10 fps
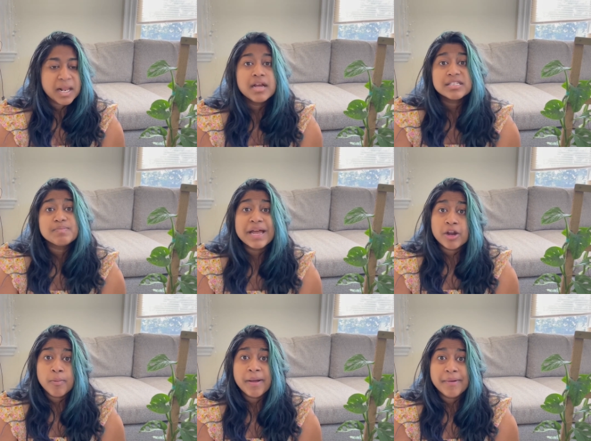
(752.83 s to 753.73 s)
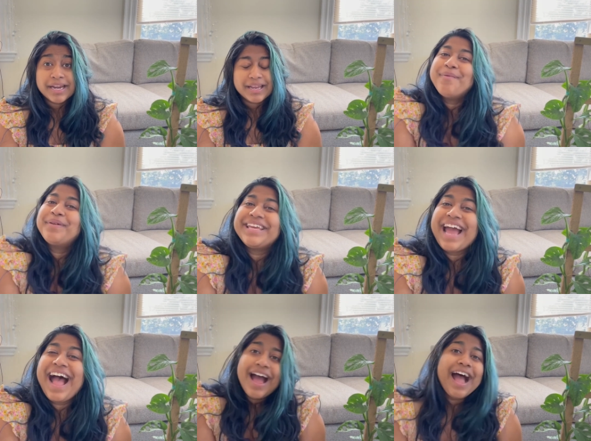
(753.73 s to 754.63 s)
spend all my money. But
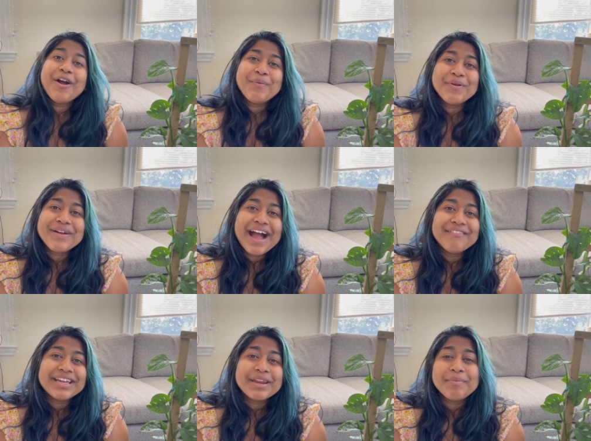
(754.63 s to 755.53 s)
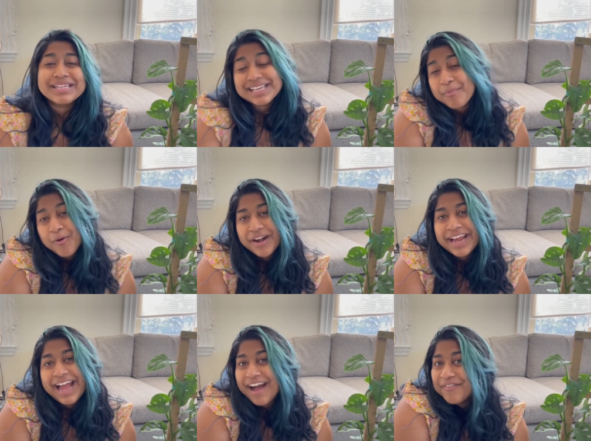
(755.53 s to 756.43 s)
yeah, I hope you are having an amazing
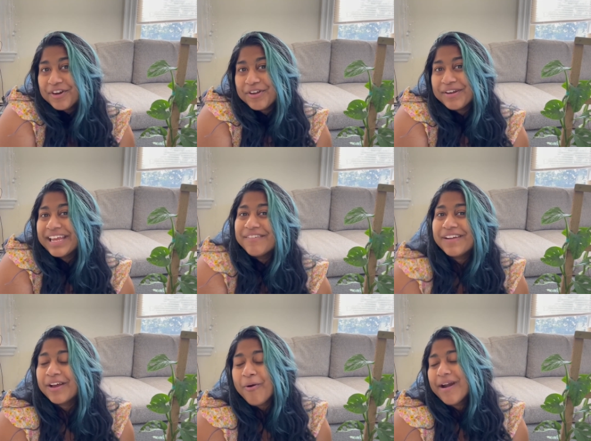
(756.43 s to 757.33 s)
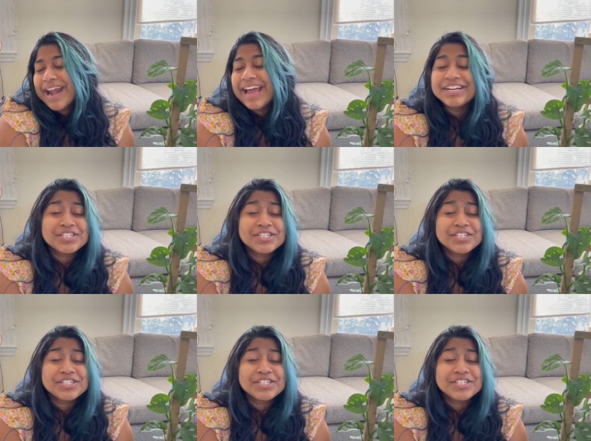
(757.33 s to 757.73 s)
morning, afternoon, evening, or night.